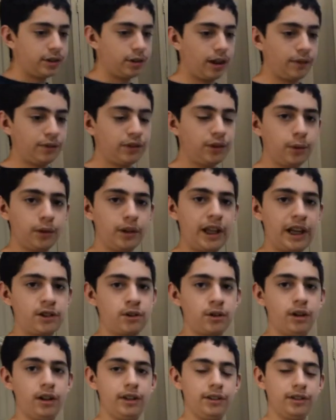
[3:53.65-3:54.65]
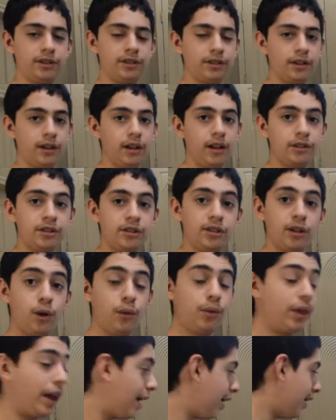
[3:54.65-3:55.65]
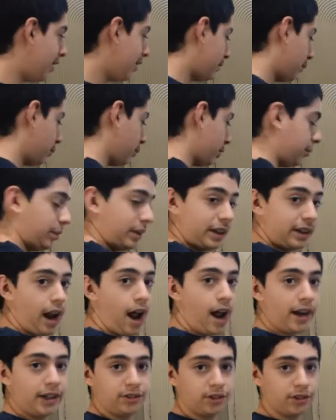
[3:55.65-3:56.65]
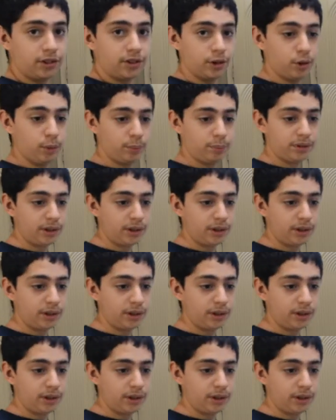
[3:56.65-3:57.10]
have 2 electrons. So that would be an isotope.